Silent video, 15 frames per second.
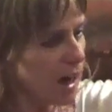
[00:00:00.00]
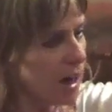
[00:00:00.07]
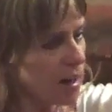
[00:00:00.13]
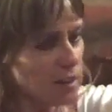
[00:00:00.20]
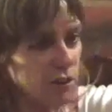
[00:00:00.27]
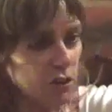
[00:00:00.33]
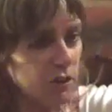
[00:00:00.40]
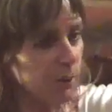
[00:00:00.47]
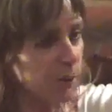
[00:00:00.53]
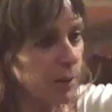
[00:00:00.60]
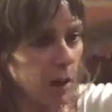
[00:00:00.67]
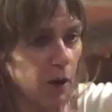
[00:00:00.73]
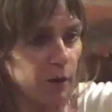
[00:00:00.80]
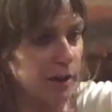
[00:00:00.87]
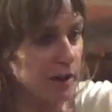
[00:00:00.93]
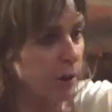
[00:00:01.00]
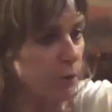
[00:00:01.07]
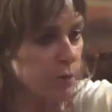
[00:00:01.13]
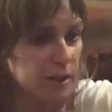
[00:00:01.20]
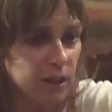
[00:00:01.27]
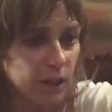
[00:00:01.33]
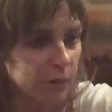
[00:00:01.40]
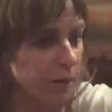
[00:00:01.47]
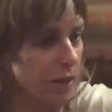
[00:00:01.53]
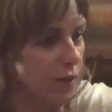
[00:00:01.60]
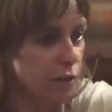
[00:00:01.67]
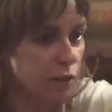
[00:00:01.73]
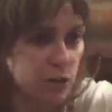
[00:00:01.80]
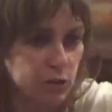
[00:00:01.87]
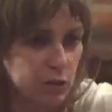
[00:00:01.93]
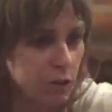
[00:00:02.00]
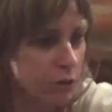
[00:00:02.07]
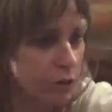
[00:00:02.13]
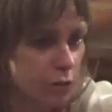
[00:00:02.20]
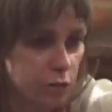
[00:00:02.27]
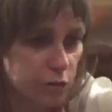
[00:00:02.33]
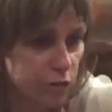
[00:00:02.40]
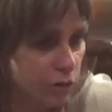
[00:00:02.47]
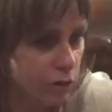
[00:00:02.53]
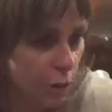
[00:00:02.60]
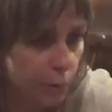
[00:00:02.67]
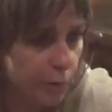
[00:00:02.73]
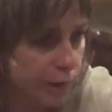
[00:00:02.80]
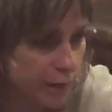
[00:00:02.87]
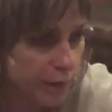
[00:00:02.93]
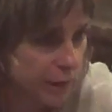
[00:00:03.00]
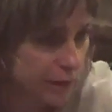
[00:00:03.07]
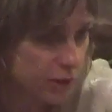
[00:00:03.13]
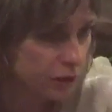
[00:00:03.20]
I saw him going, there was nothing I could do to stop it. I